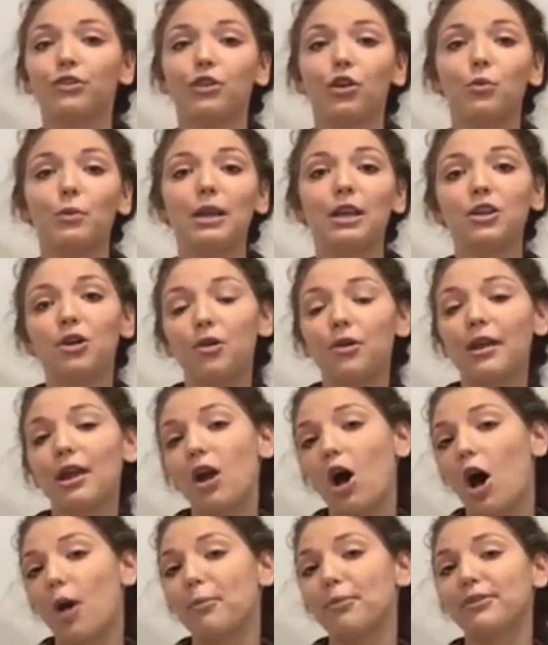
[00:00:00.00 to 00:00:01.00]
So we know that
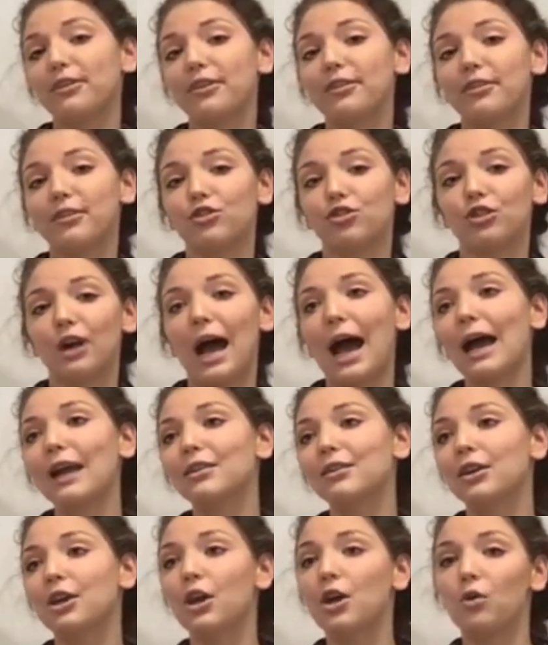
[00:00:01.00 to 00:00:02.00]
opposites
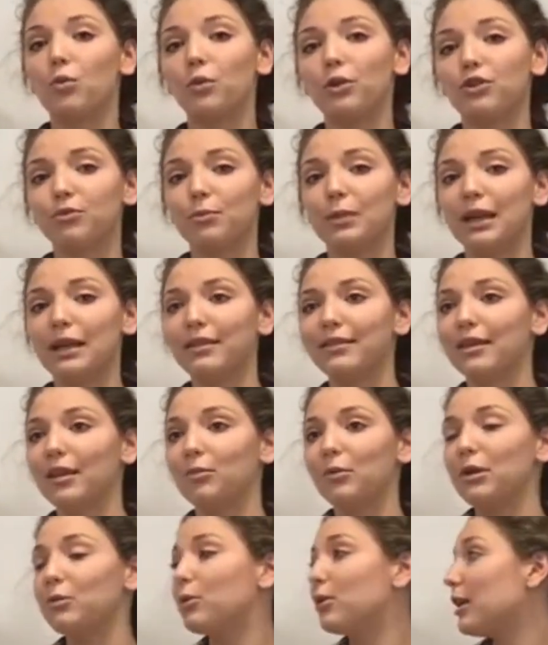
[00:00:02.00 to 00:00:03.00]
attract, which means
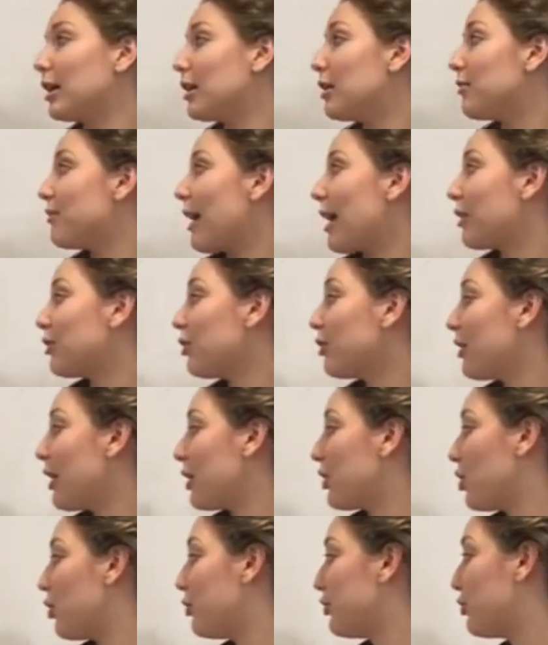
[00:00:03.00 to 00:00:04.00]
that we will get a vector
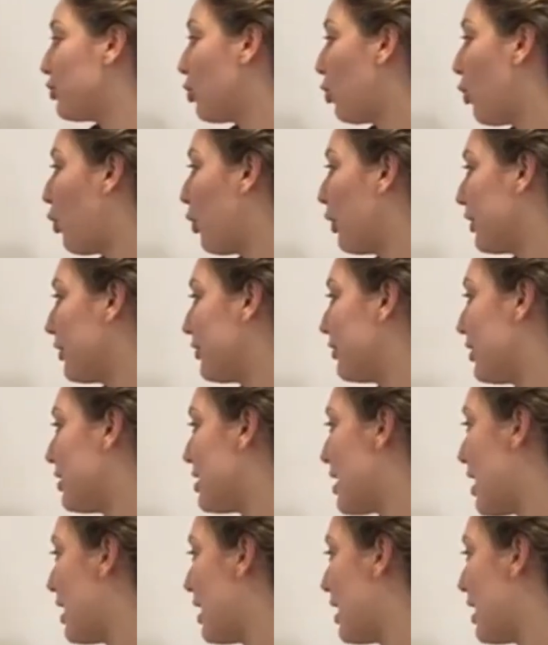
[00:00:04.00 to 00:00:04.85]
that goes towards the